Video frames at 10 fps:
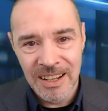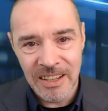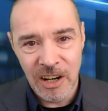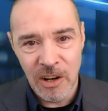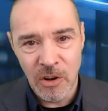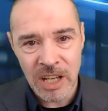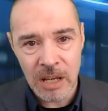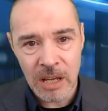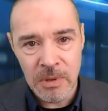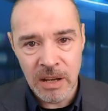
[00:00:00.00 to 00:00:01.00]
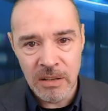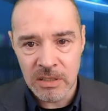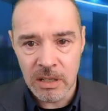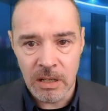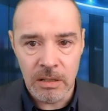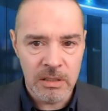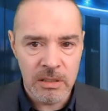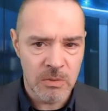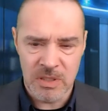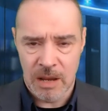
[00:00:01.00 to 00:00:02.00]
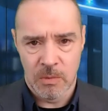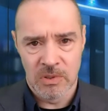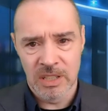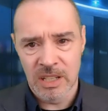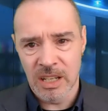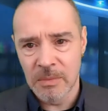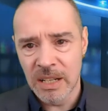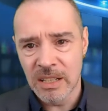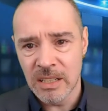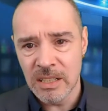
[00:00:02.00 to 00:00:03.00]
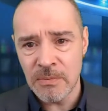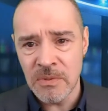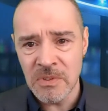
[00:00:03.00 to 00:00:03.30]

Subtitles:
Then along came the motor car, and of course that wasn't going to make a difference.